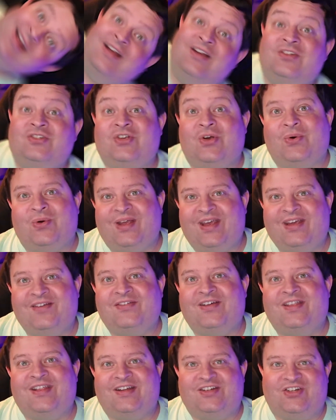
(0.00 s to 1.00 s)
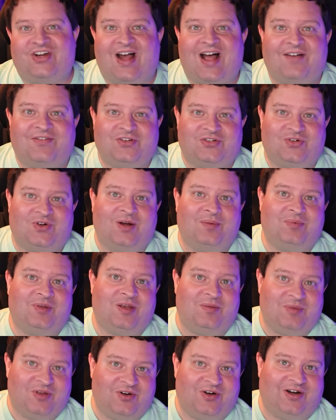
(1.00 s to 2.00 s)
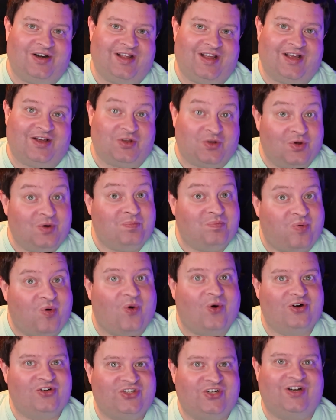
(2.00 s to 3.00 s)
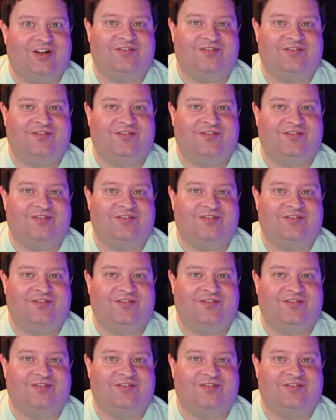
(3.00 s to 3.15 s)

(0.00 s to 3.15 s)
So even the JavaScript community, a good portion of